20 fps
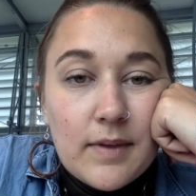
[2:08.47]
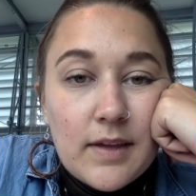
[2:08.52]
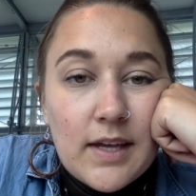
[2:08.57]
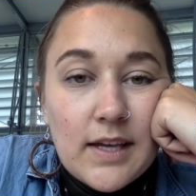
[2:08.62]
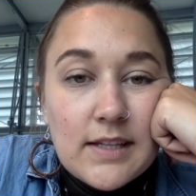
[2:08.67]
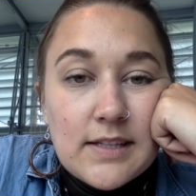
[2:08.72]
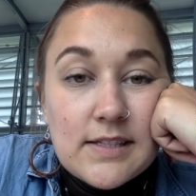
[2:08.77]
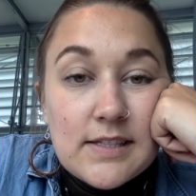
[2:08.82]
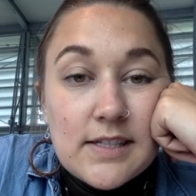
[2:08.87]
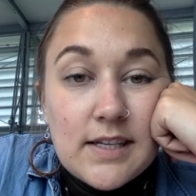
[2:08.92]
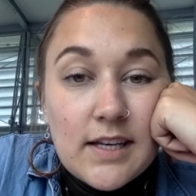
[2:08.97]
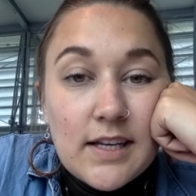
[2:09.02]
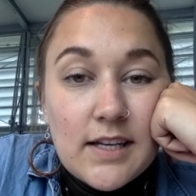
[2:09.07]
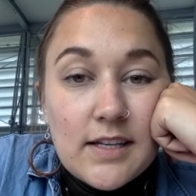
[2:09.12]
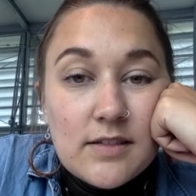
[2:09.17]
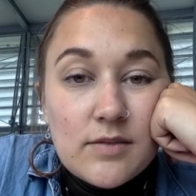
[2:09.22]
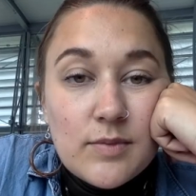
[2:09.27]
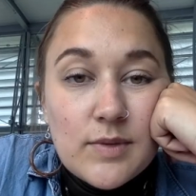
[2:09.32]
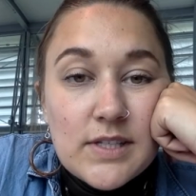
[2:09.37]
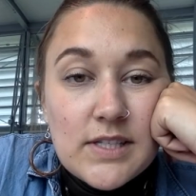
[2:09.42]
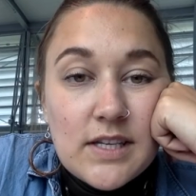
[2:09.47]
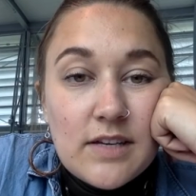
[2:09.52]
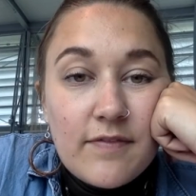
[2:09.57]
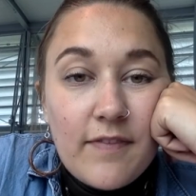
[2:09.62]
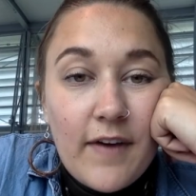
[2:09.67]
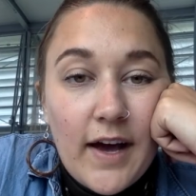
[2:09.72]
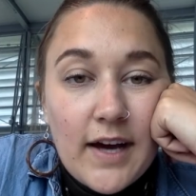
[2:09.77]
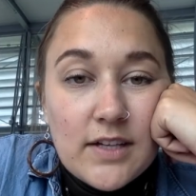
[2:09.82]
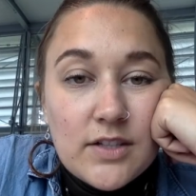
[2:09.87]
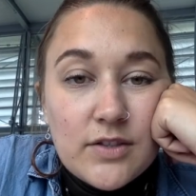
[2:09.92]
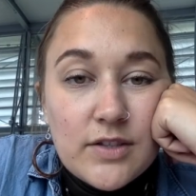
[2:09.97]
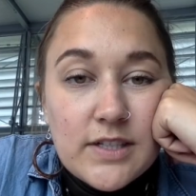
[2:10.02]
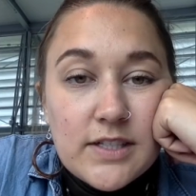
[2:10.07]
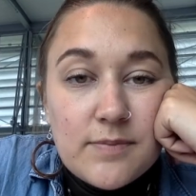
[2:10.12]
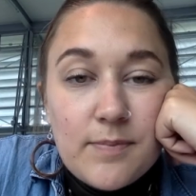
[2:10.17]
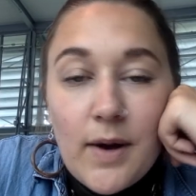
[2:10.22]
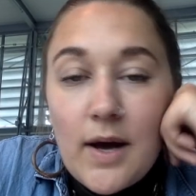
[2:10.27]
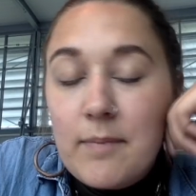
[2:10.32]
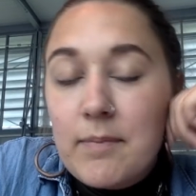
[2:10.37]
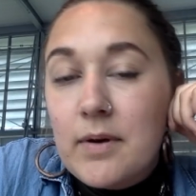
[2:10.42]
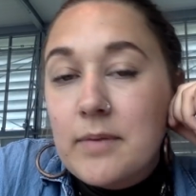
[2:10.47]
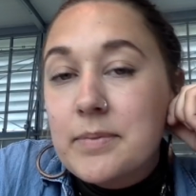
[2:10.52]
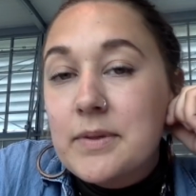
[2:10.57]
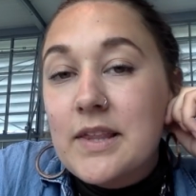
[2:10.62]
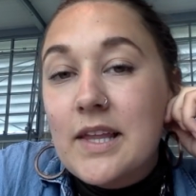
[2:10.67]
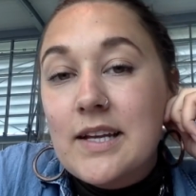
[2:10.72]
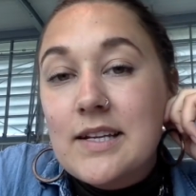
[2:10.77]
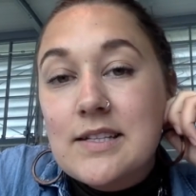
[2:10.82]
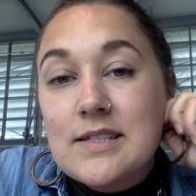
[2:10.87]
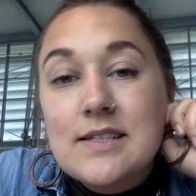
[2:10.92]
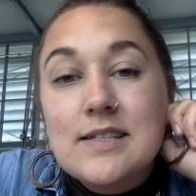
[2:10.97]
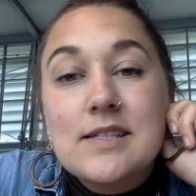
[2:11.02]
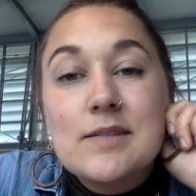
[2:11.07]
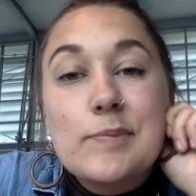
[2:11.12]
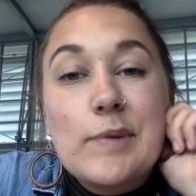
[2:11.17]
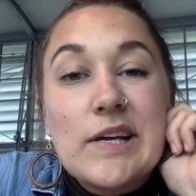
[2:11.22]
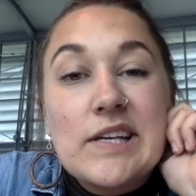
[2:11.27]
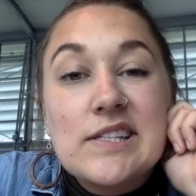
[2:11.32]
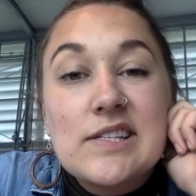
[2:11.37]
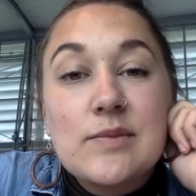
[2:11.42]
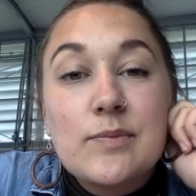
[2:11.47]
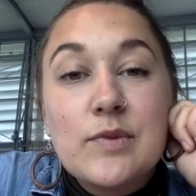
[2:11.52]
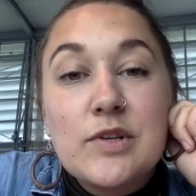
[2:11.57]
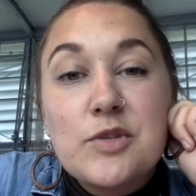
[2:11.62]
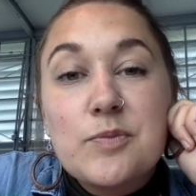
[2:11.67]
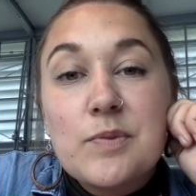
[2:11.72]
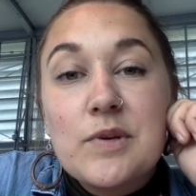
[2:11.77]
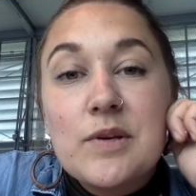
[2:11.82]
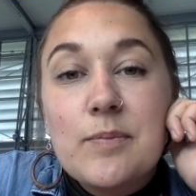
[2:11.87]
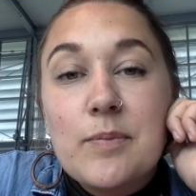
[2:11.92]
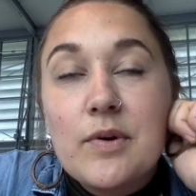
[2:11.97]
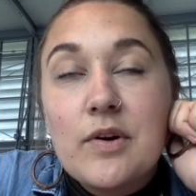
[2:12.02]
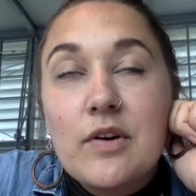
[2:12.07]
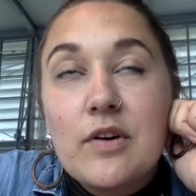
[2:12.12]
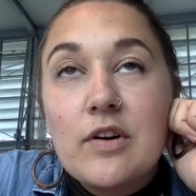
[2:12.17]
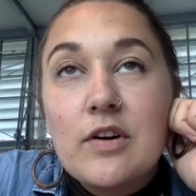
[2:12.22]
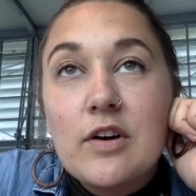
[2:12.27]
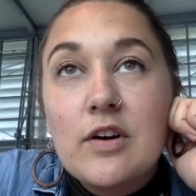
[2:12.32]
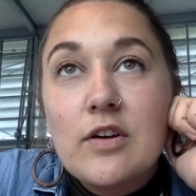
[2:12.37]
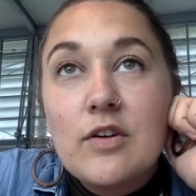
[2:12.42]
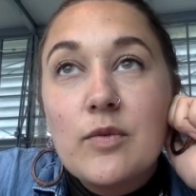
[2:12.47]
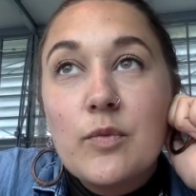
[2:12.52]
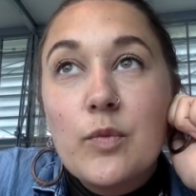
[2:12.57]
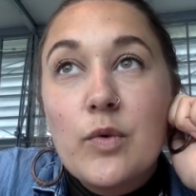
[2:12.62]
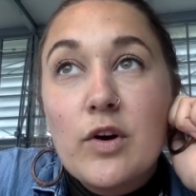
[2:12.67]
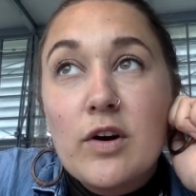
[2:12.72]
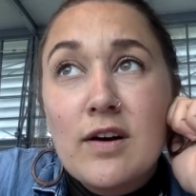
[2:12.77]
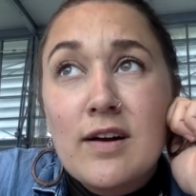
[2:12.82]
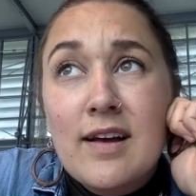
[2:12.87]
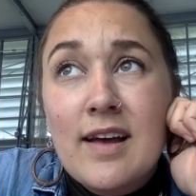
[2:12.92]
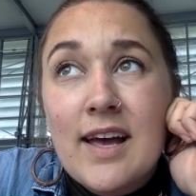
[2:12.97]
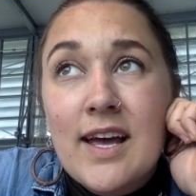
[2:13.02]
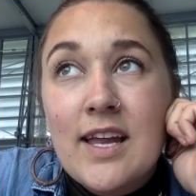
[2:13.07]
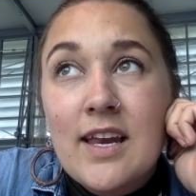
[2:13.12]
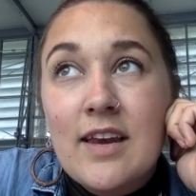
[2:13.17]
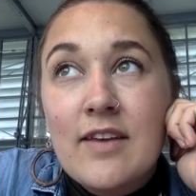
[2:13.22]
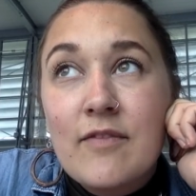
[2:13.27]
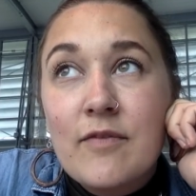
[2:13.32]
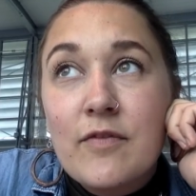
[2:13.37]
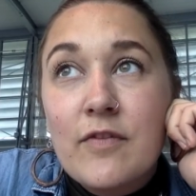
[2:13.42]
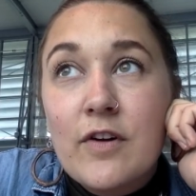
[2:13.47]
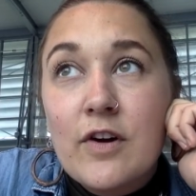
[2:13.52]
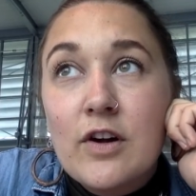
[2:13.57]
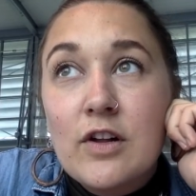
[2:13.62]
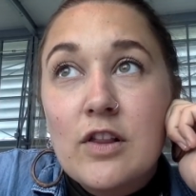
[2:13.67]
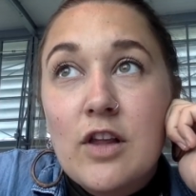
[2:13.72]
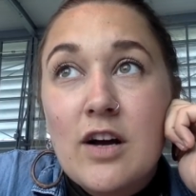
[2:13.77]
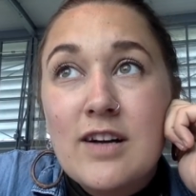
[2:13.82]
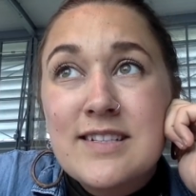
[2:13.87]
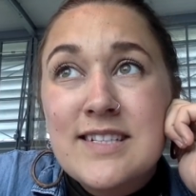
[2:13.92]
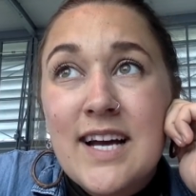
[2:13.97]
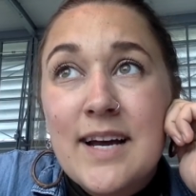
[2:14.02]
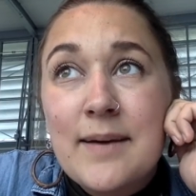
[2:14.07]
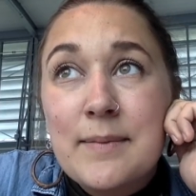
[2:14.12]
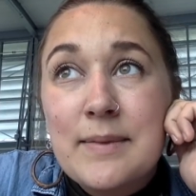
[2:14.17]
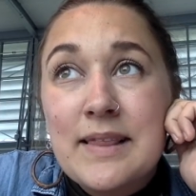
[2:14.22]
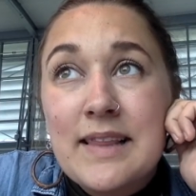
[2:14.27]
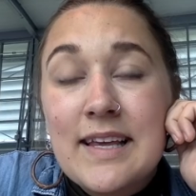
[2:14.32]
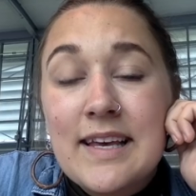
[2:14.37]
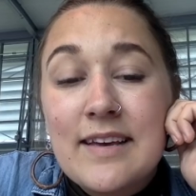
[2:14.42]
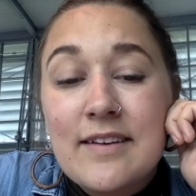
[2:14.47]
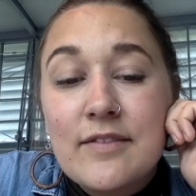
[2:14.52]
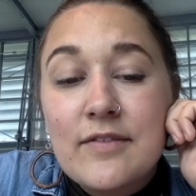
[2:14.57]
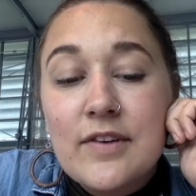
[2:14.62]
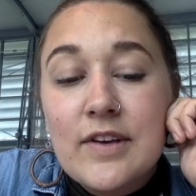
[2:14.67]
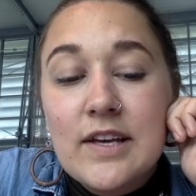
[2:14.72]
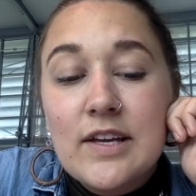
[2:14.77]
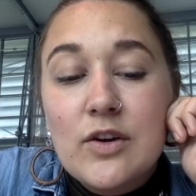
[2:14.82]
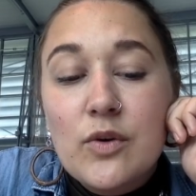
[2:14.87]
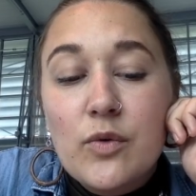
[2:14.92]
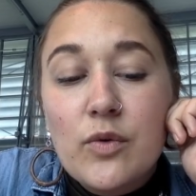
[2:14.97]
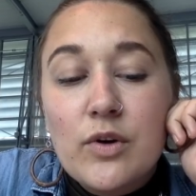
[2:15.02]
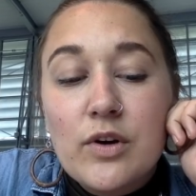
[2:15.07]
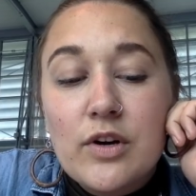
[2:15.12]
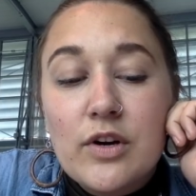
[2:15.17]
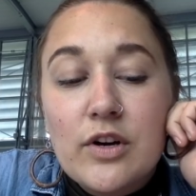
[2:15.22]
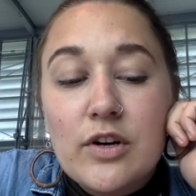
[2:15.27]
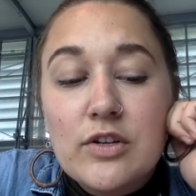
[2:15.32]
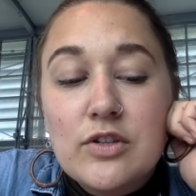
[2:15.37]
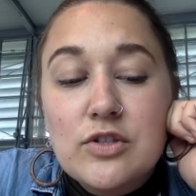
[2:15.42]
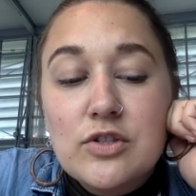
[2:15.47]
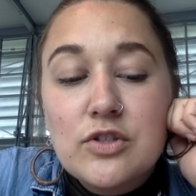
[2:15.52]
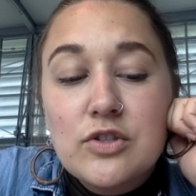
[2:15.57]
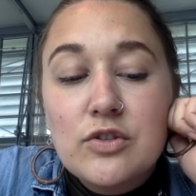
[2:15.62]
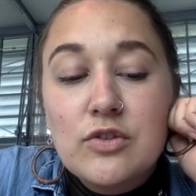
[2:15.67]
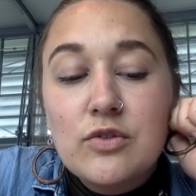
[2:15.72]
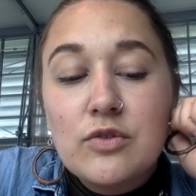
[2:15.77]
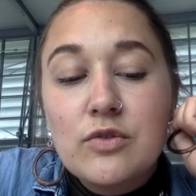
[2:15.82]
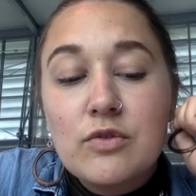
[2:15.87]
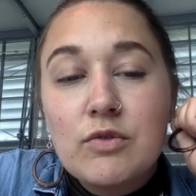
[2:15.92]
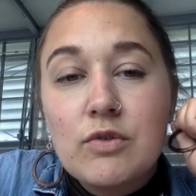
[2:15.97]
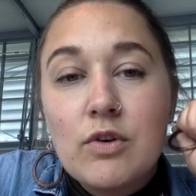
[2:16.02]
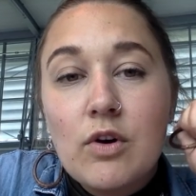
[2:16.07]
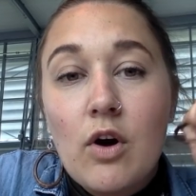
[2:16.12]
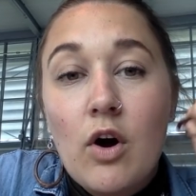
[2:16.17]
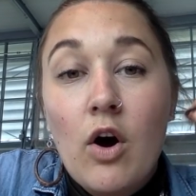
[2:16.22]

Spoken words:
In cities, we see factories pop up, and that is the space in which people work and for a long time live in order to,